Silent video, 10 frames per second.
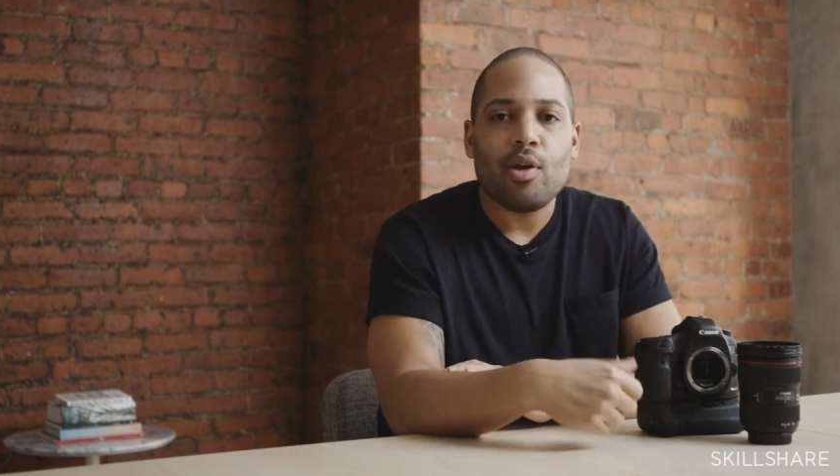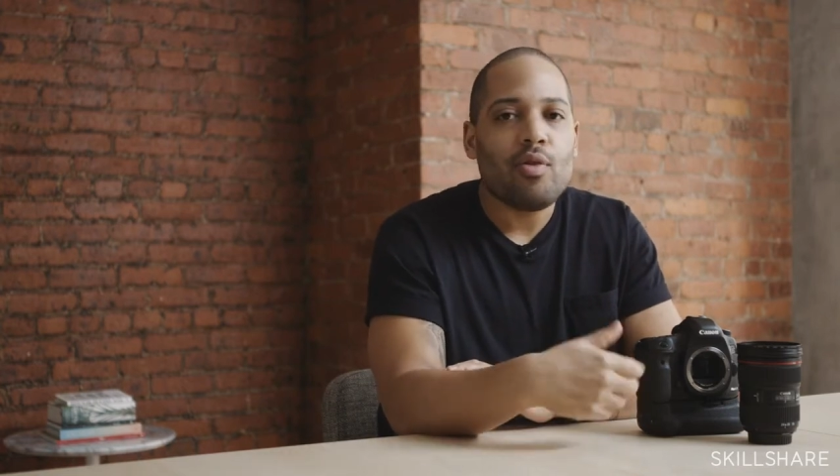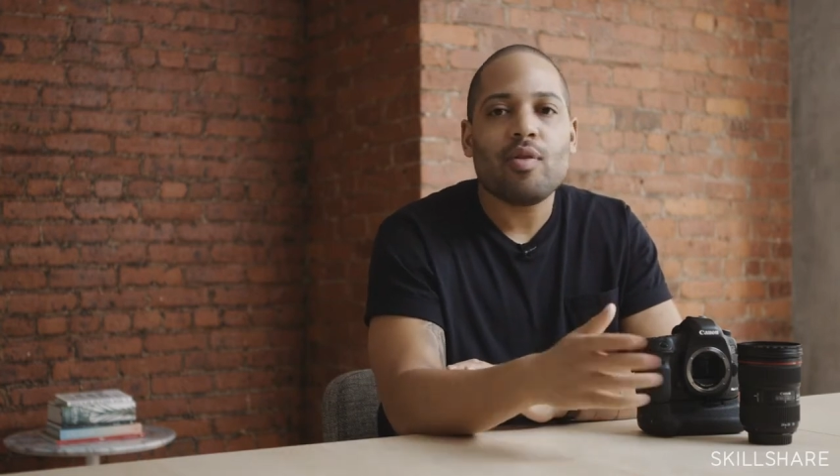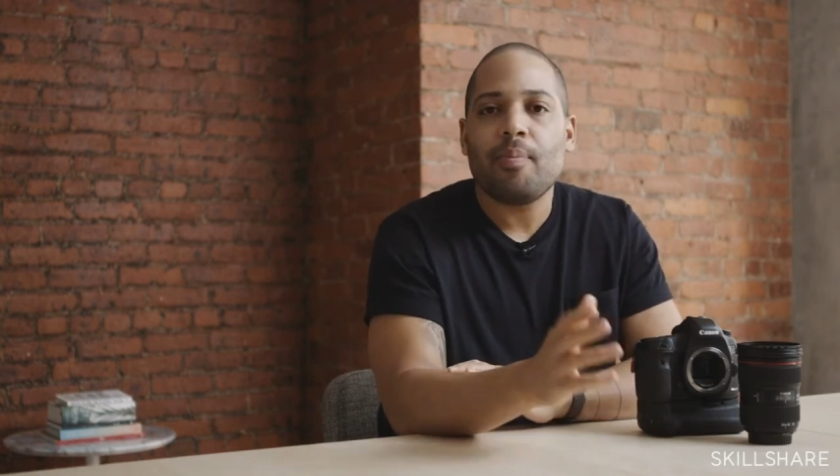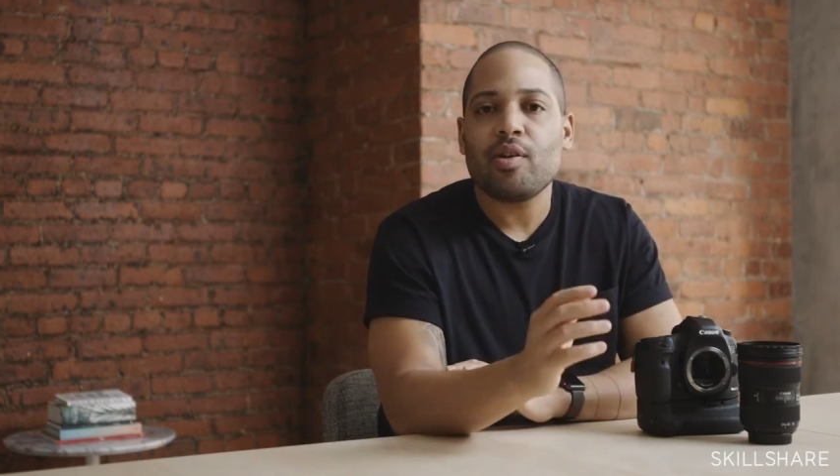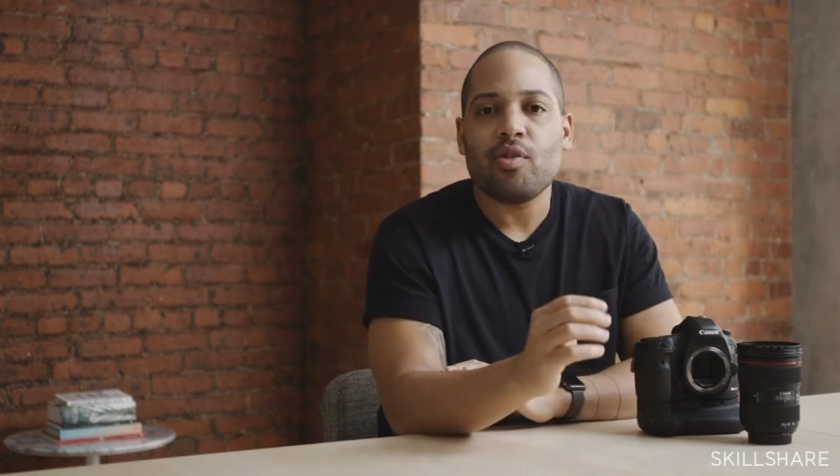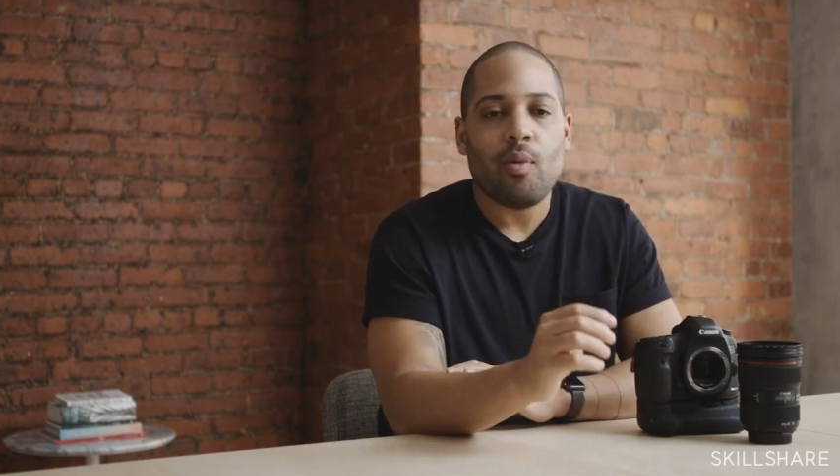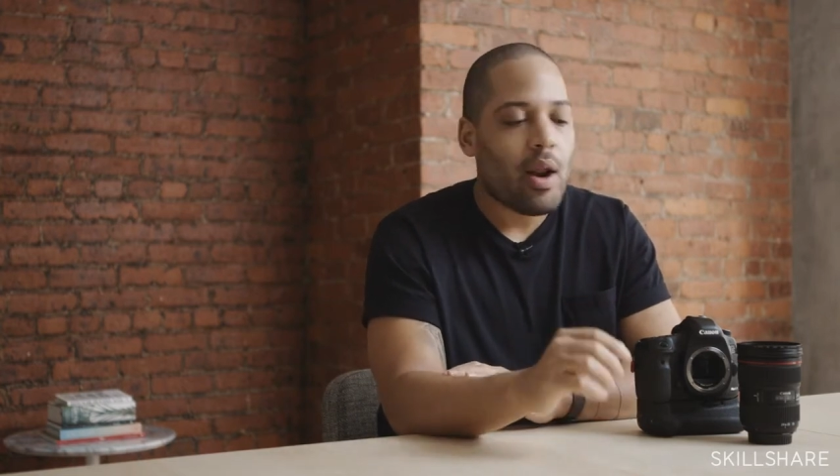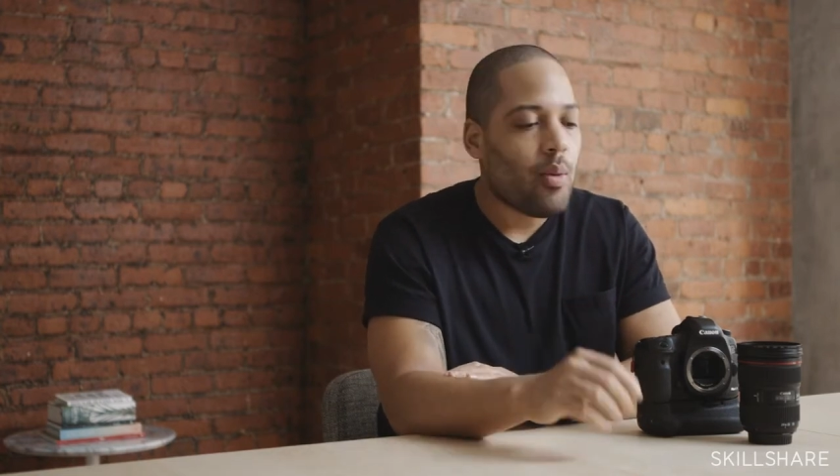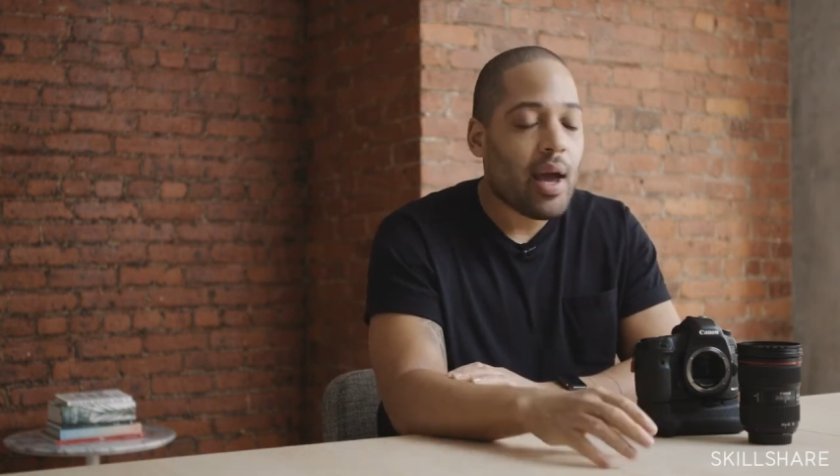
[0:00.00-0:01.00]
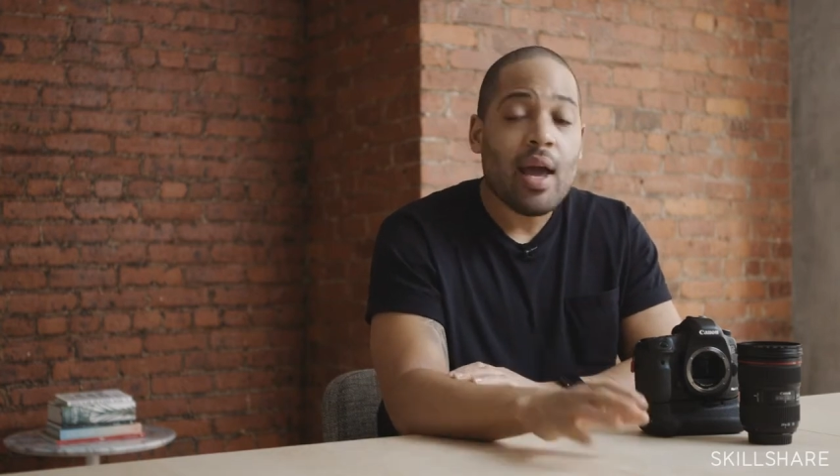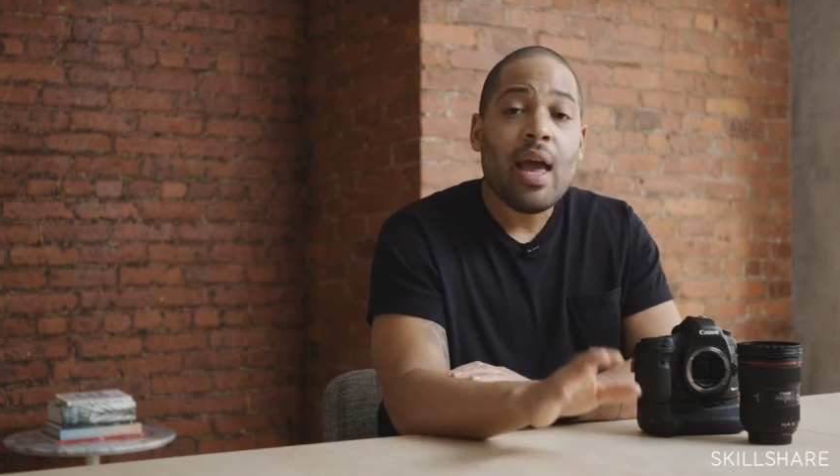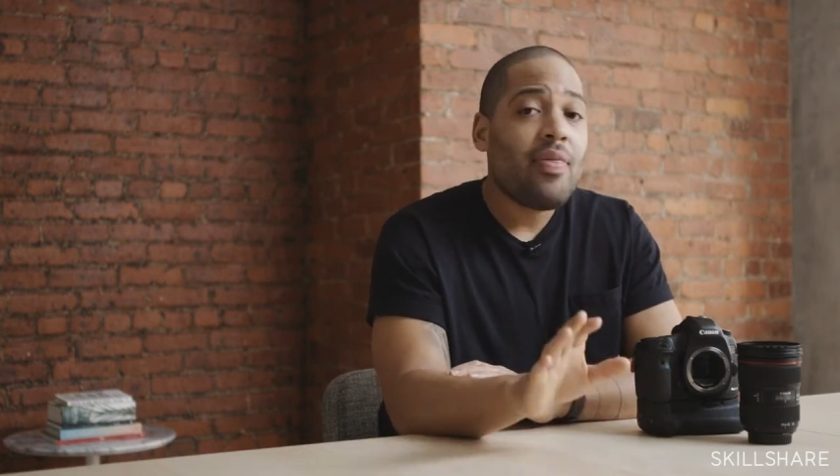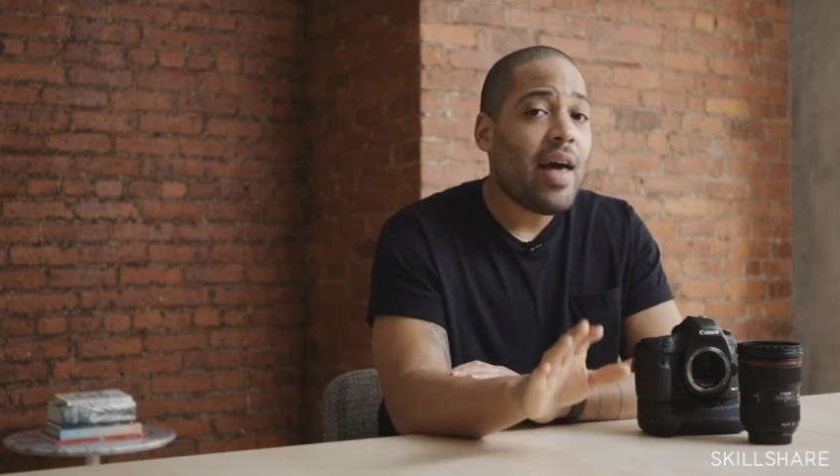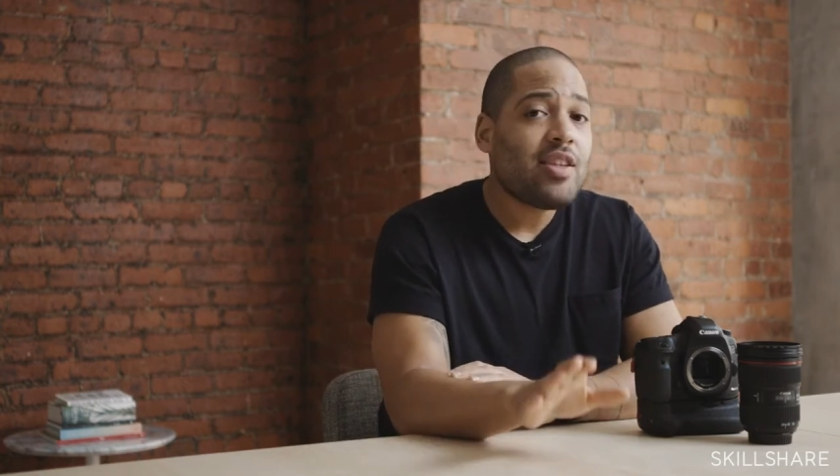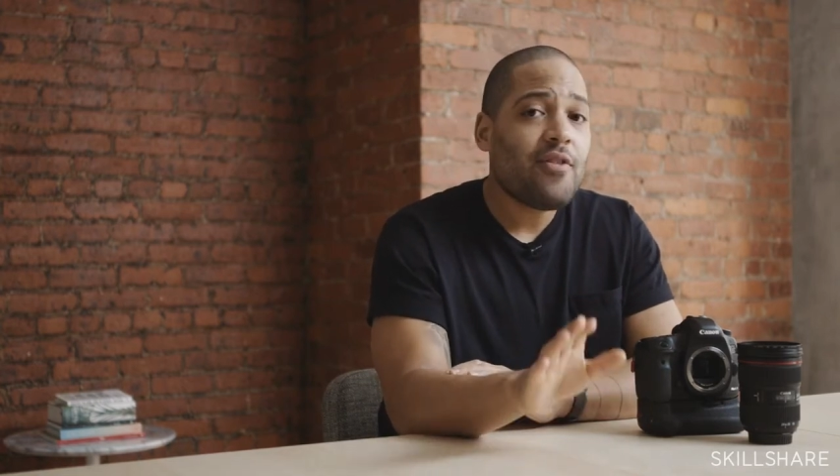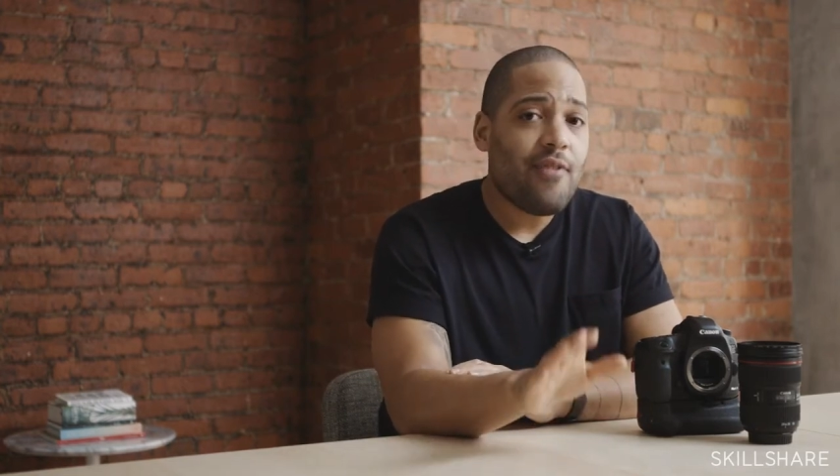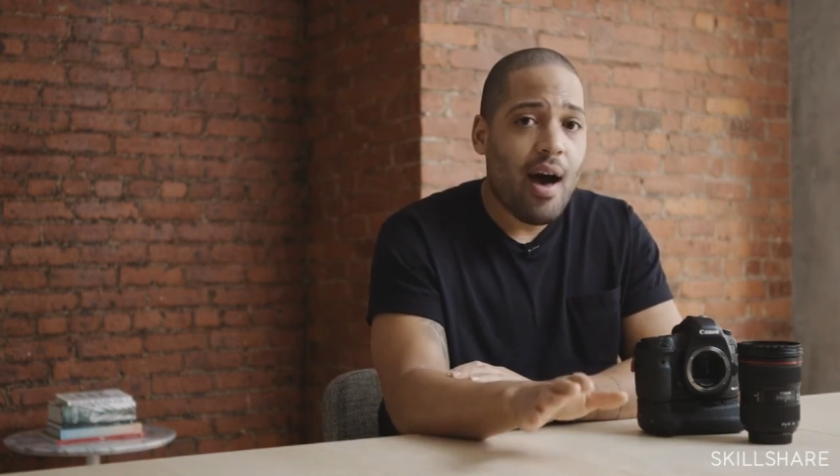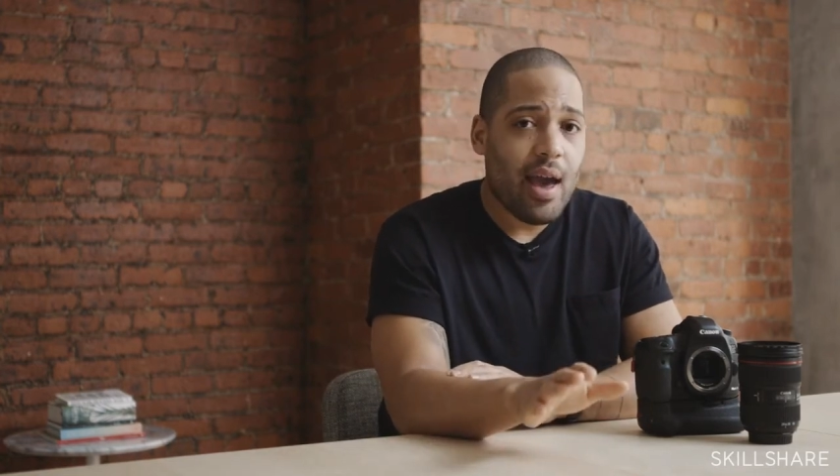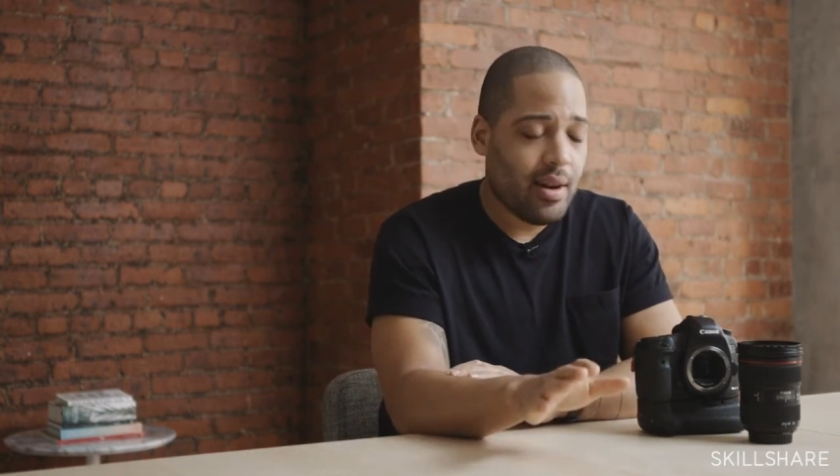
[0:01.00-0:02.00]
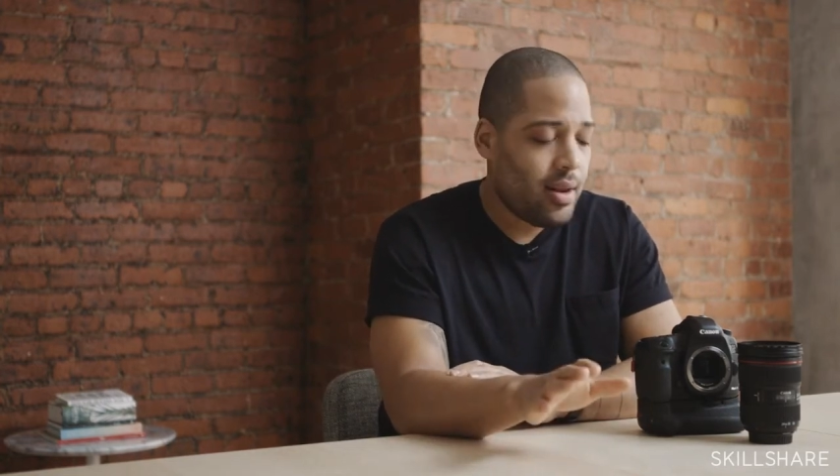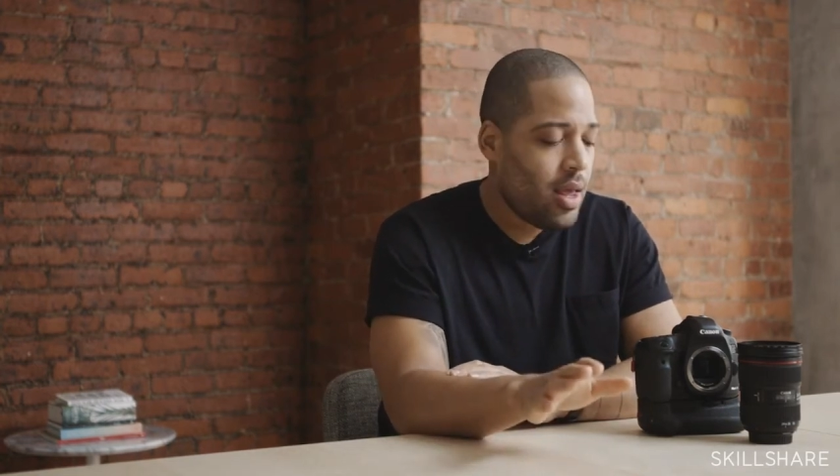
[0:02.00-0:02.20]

use the picture right away, that's fine.